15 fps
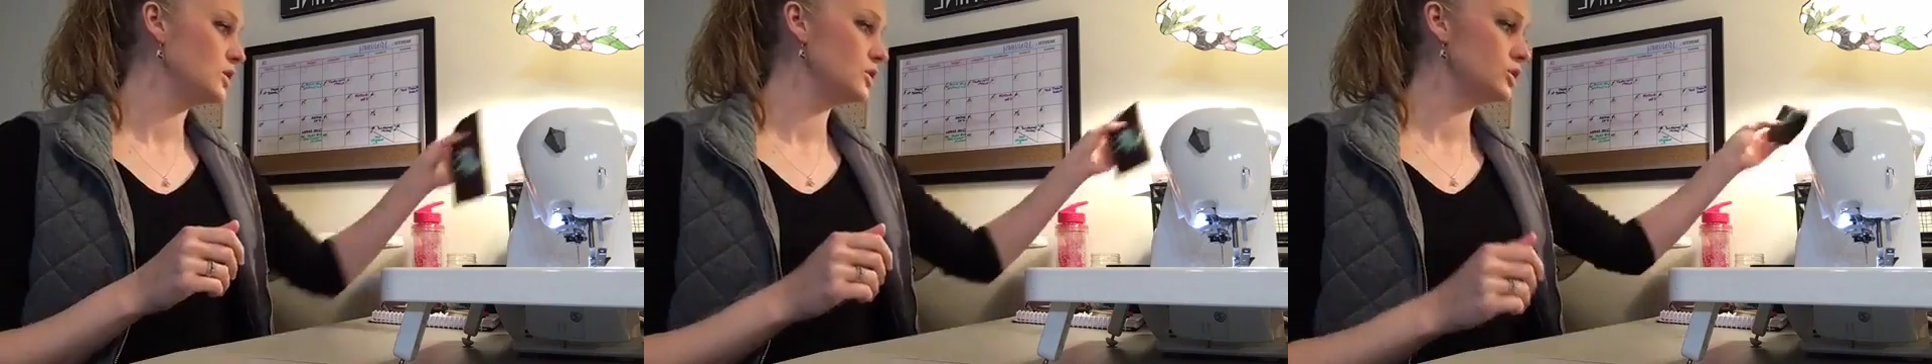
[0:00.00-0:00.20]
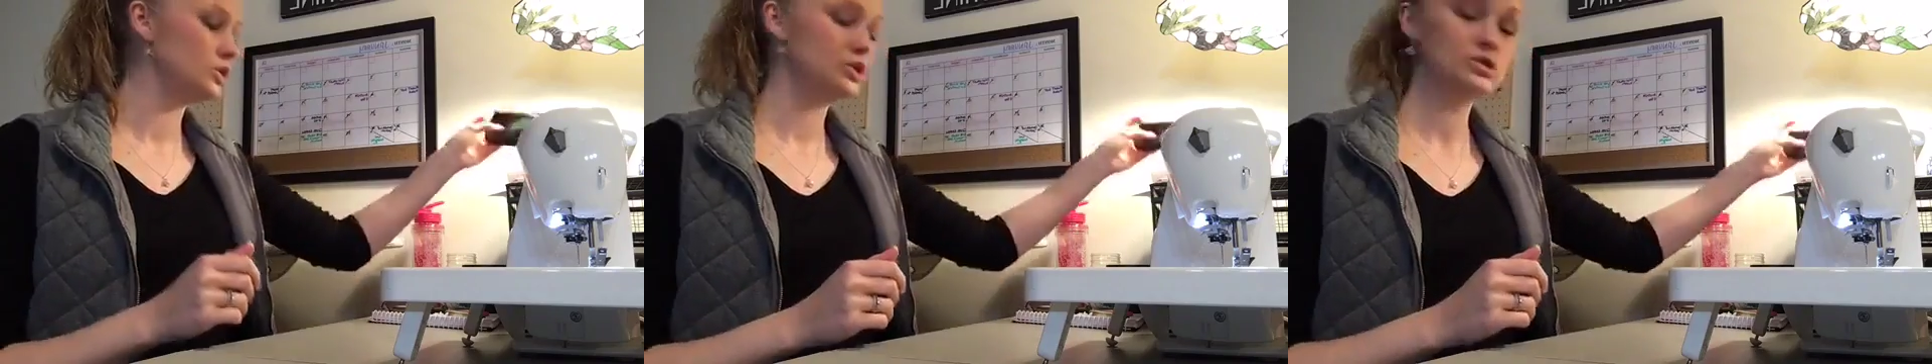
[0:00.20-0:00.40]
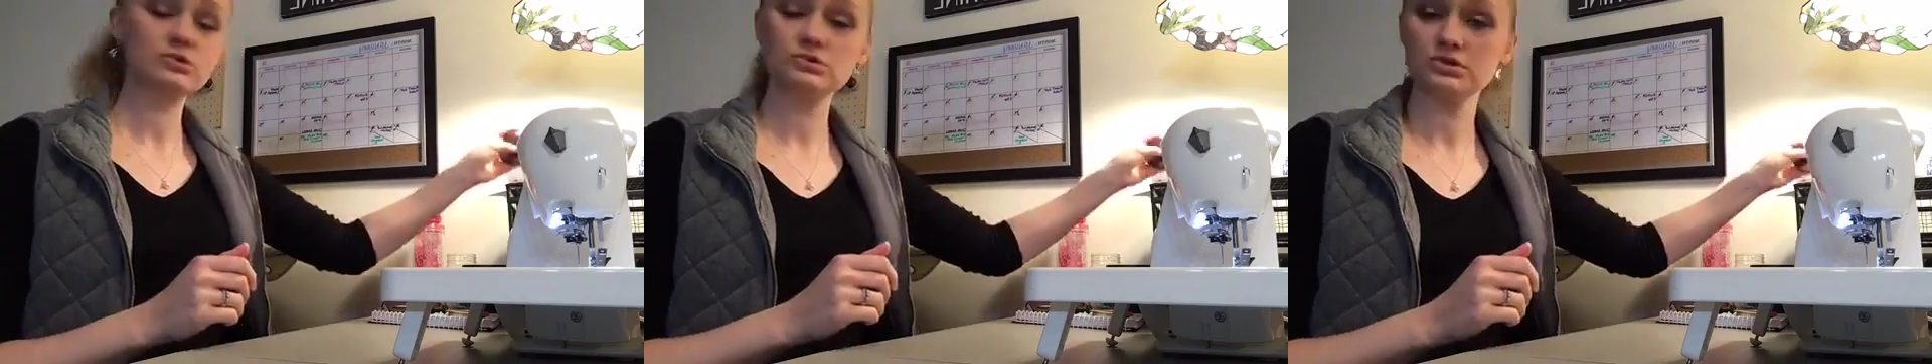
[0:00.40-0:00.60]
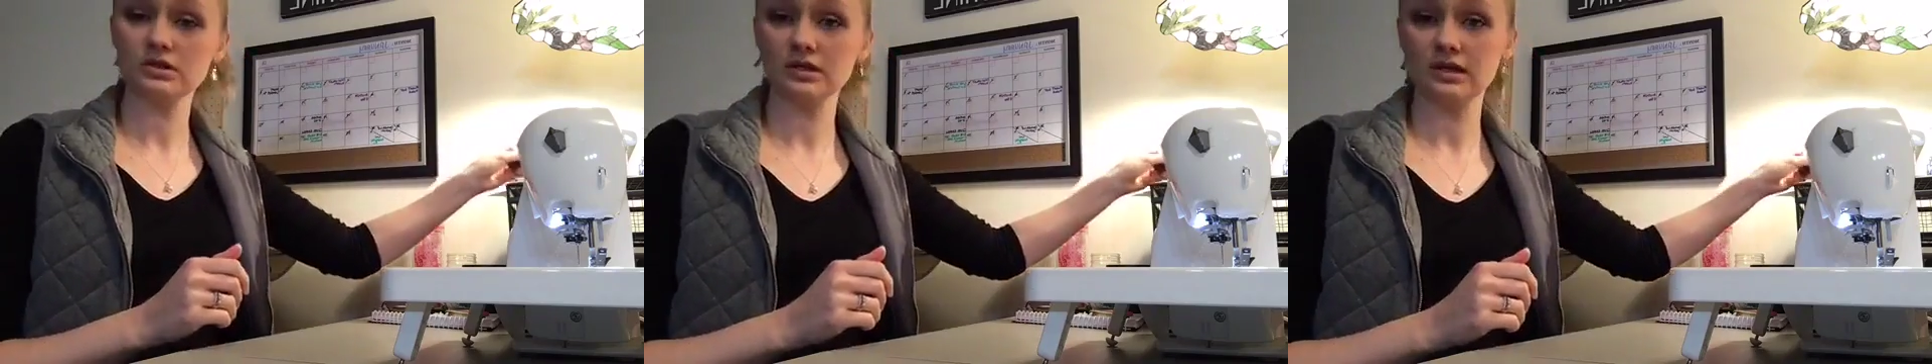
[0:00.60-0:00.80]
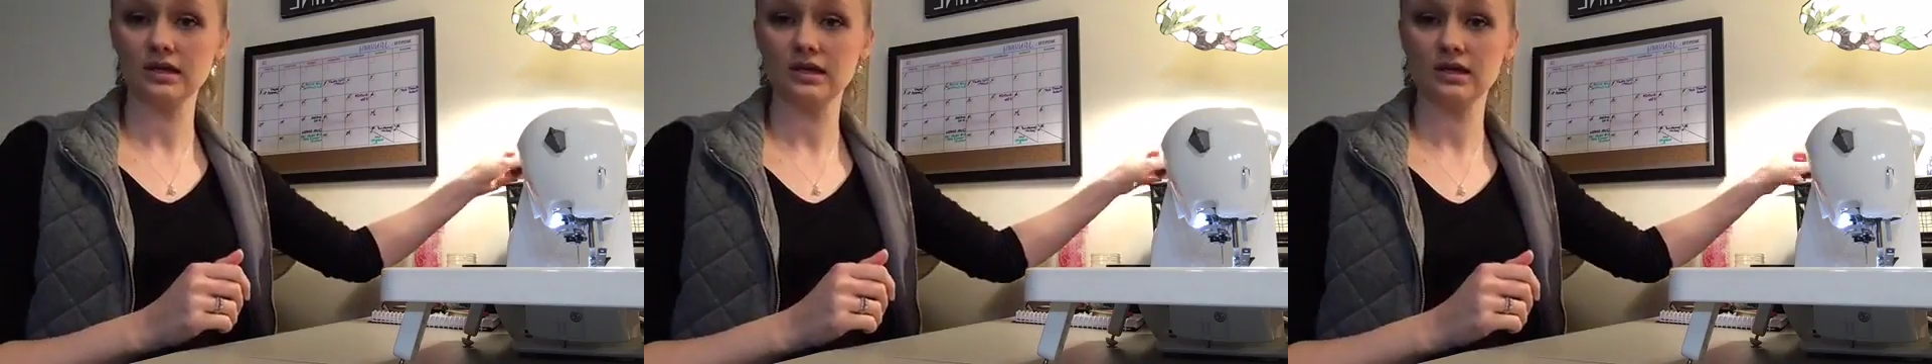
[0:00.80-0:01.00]

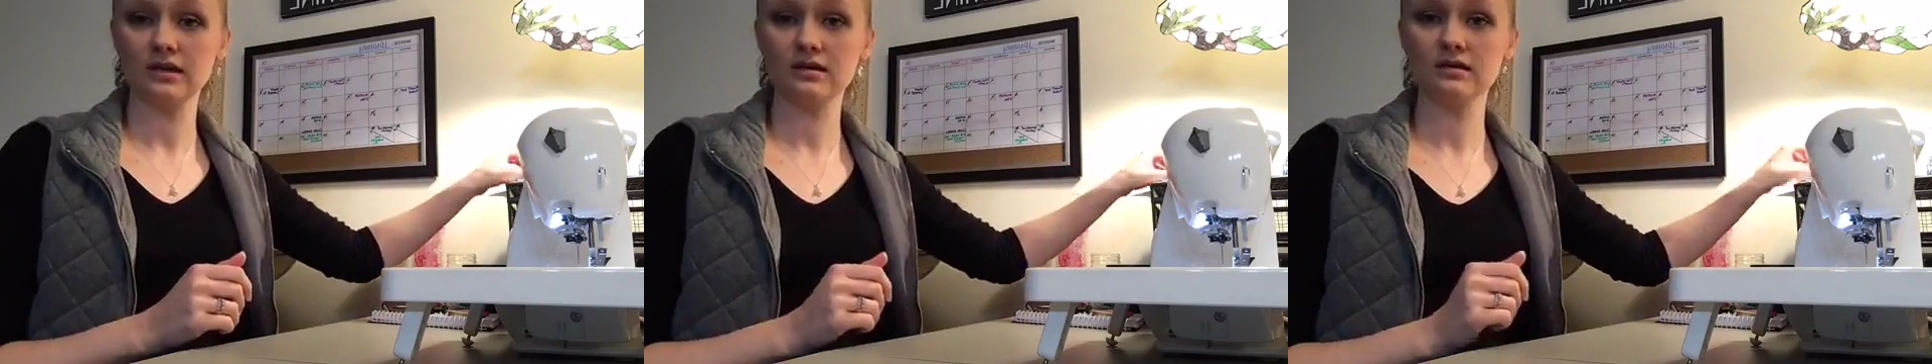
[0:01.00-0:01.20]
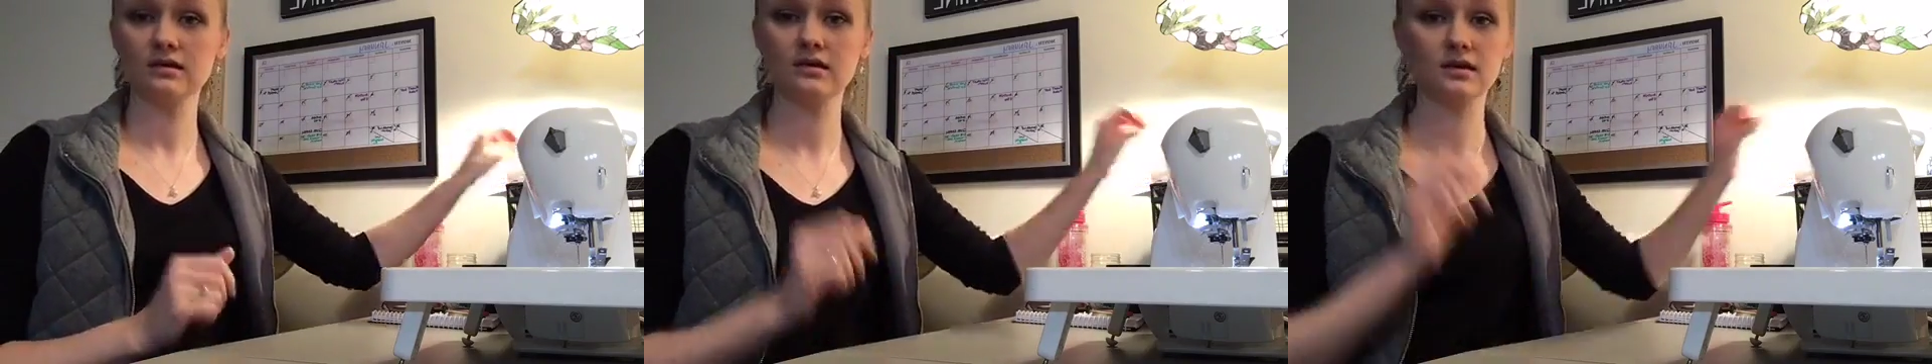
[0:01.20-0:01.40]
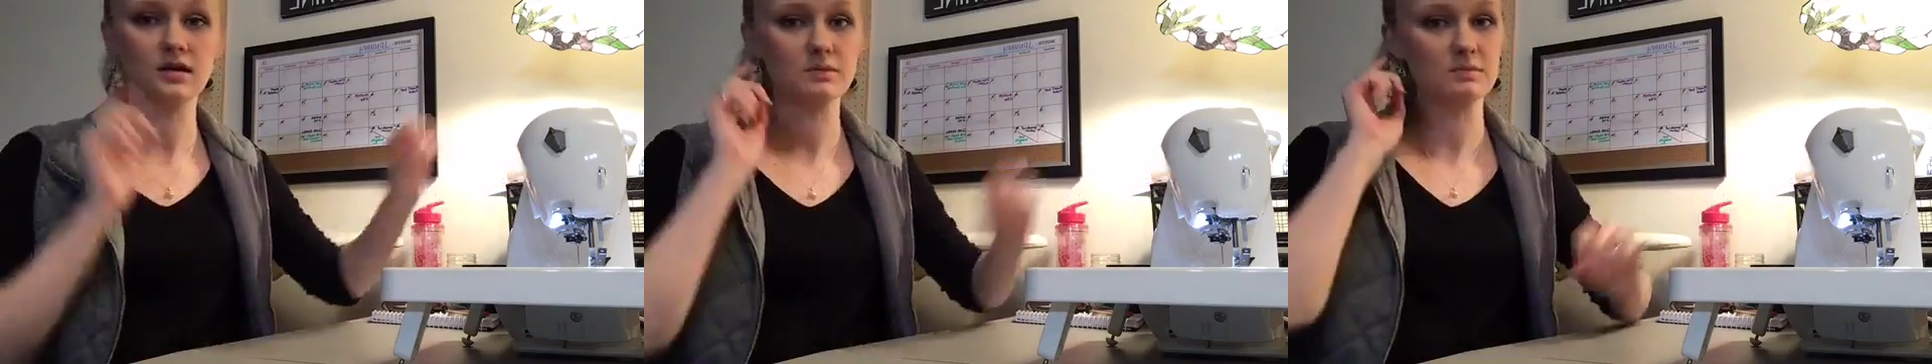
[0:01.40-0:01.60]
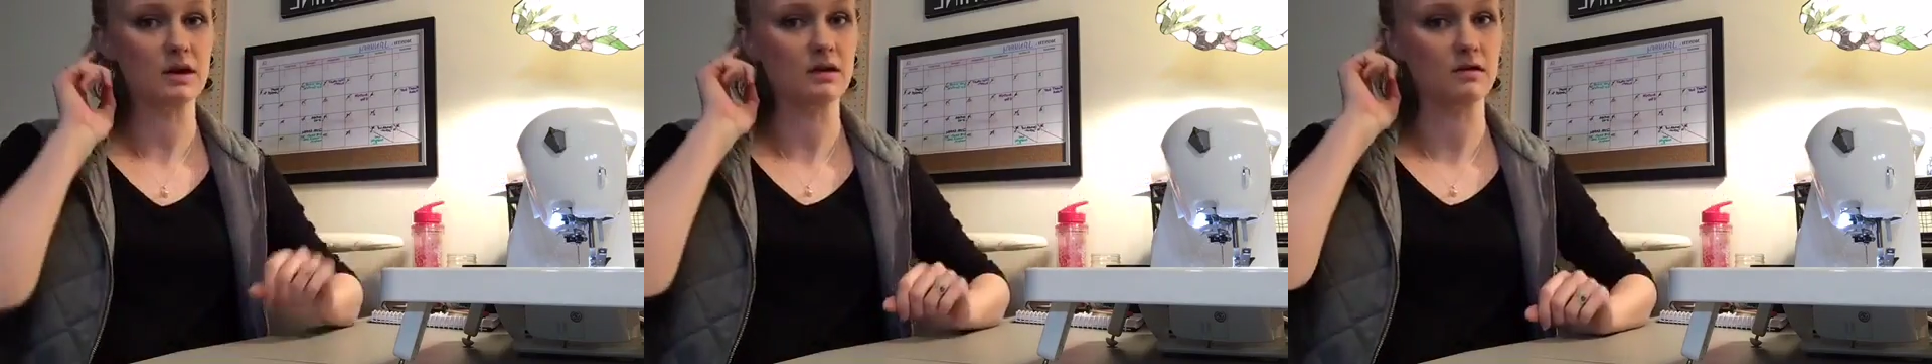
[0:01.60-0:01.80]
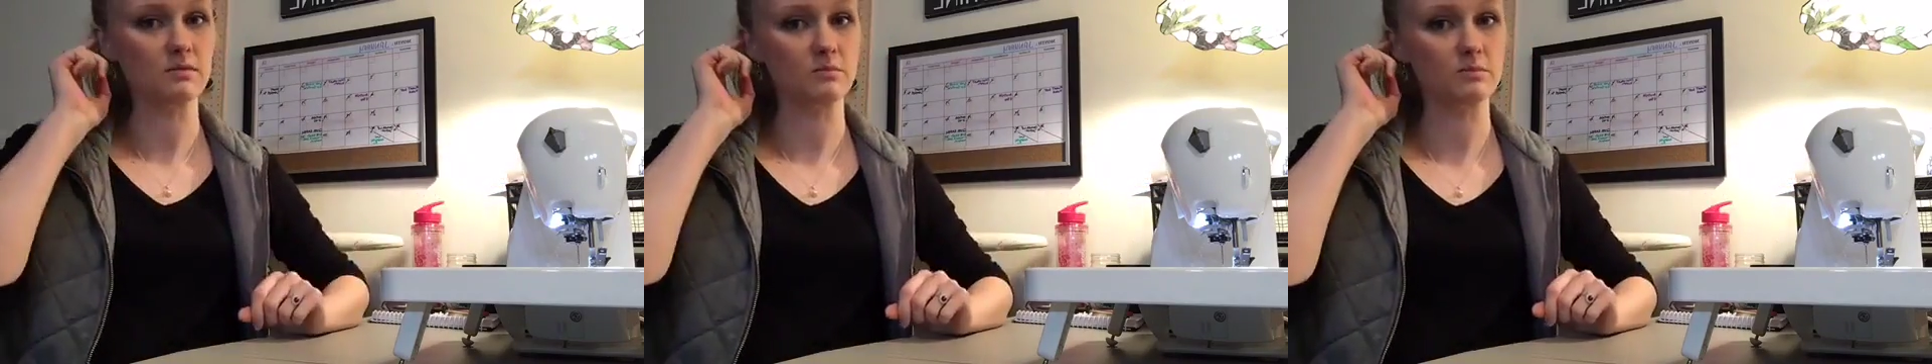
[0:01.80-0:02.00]
usually in
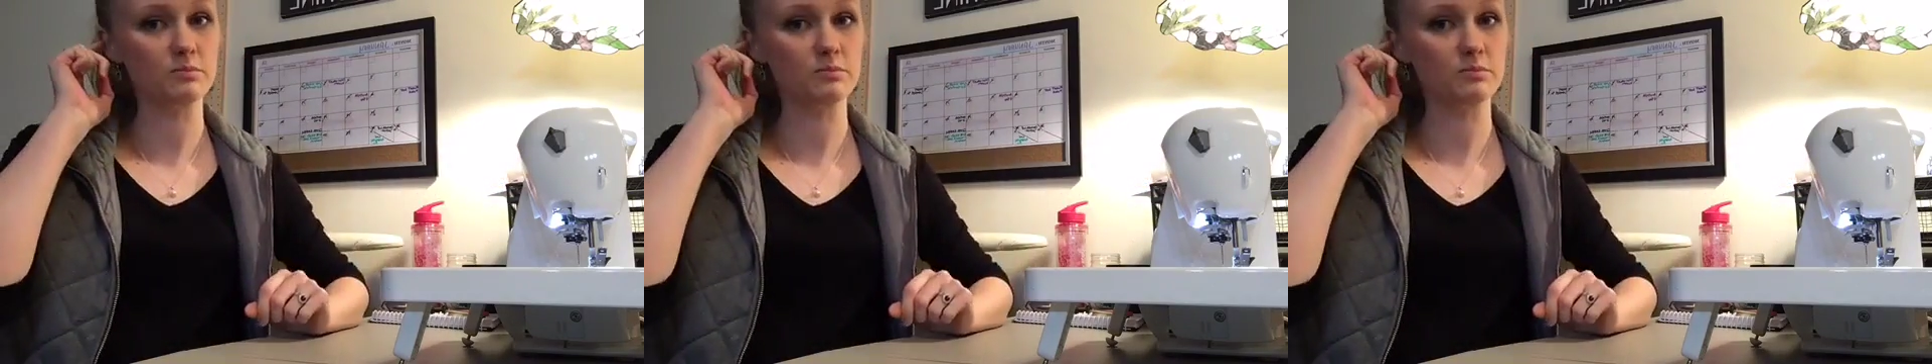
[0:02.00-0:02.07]
my